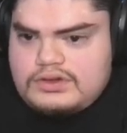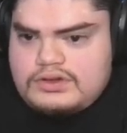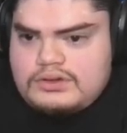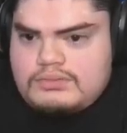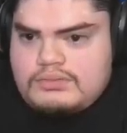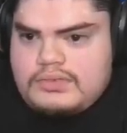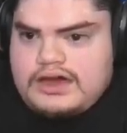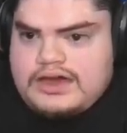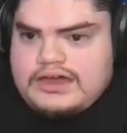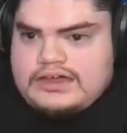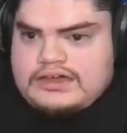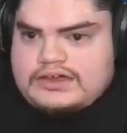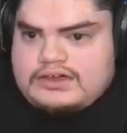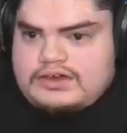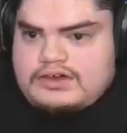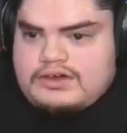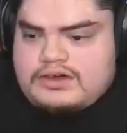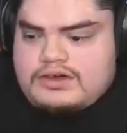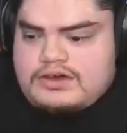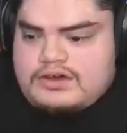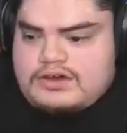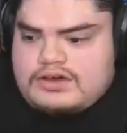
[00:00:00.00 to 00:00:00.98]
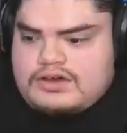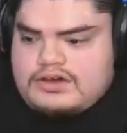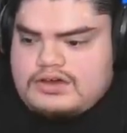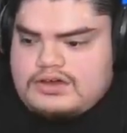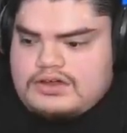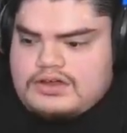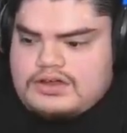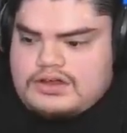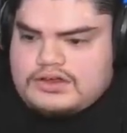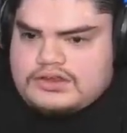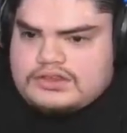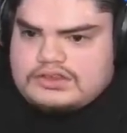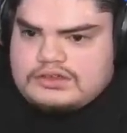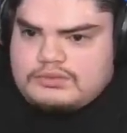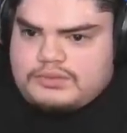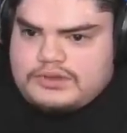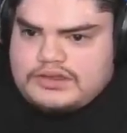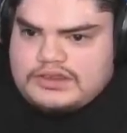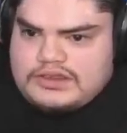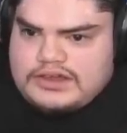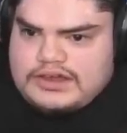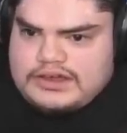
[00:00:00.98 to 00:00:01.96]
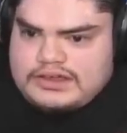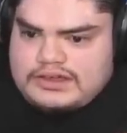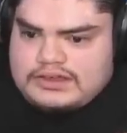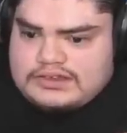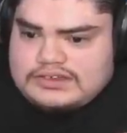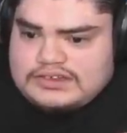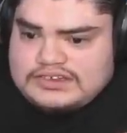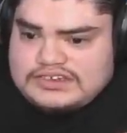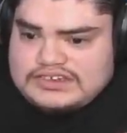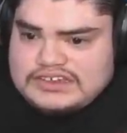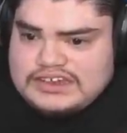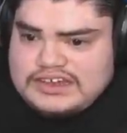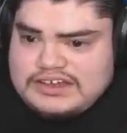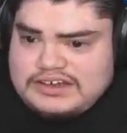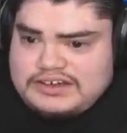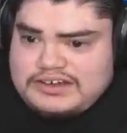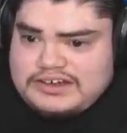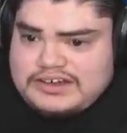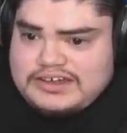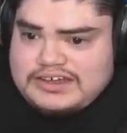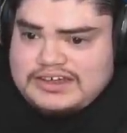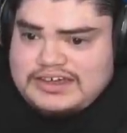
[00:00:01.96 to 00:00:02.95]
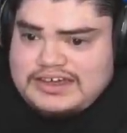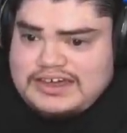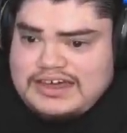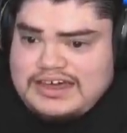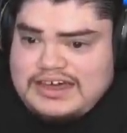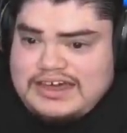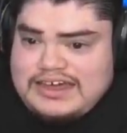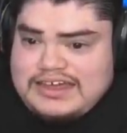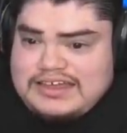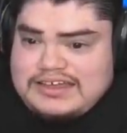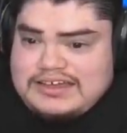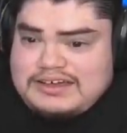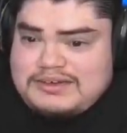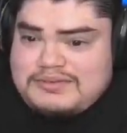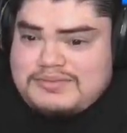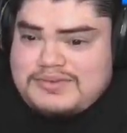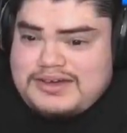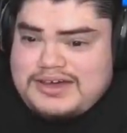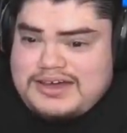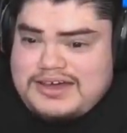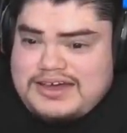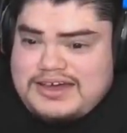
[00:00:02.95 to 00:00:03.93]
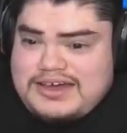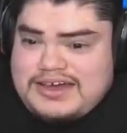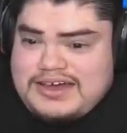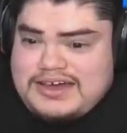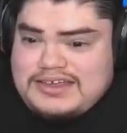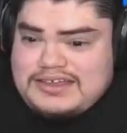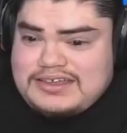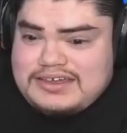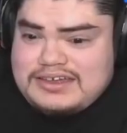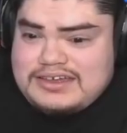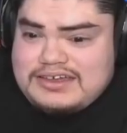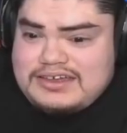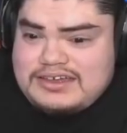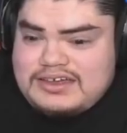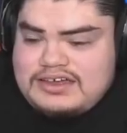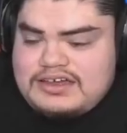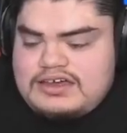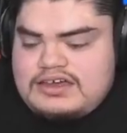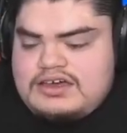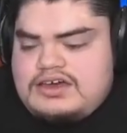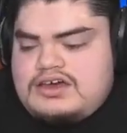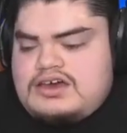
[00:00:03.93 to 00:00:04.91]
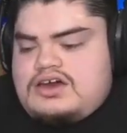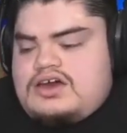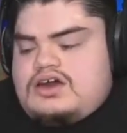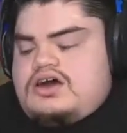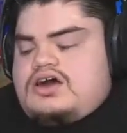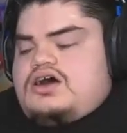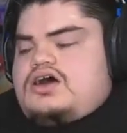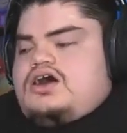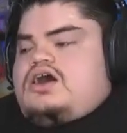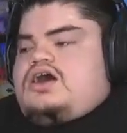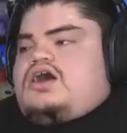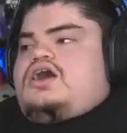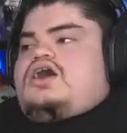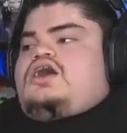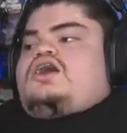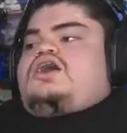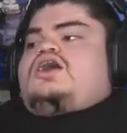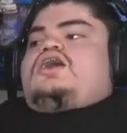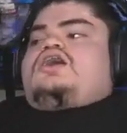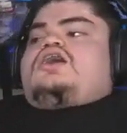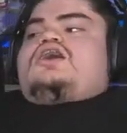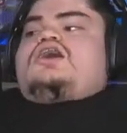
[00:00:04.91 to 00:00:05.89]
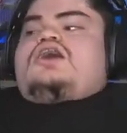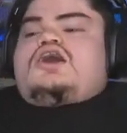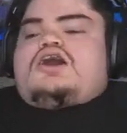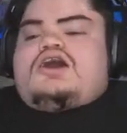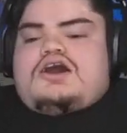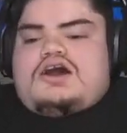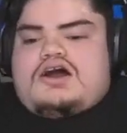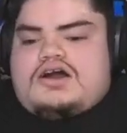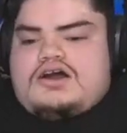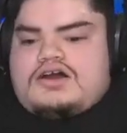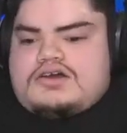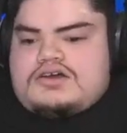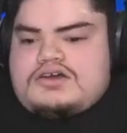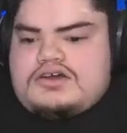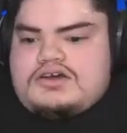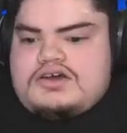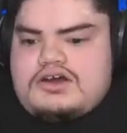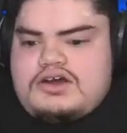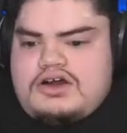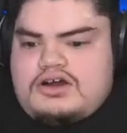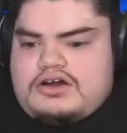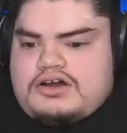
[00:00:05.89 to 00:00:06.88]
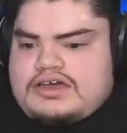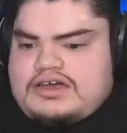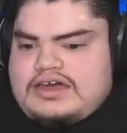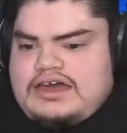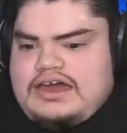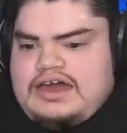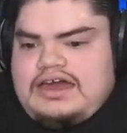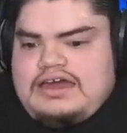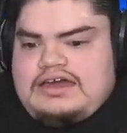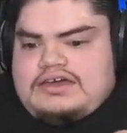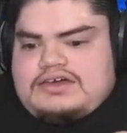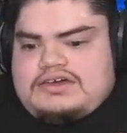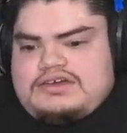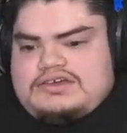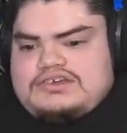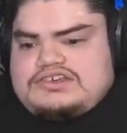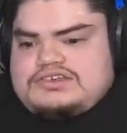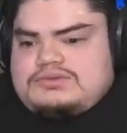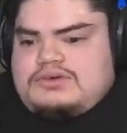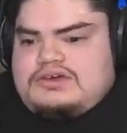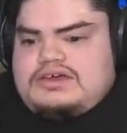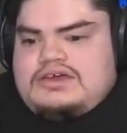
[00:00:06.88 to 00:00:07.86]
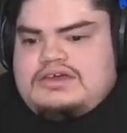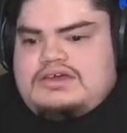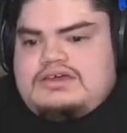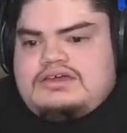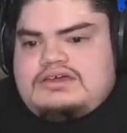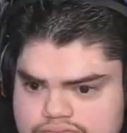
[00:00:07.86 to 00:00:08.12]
Michael, did we line out to center again? Come on. Oh. Okay, good swing.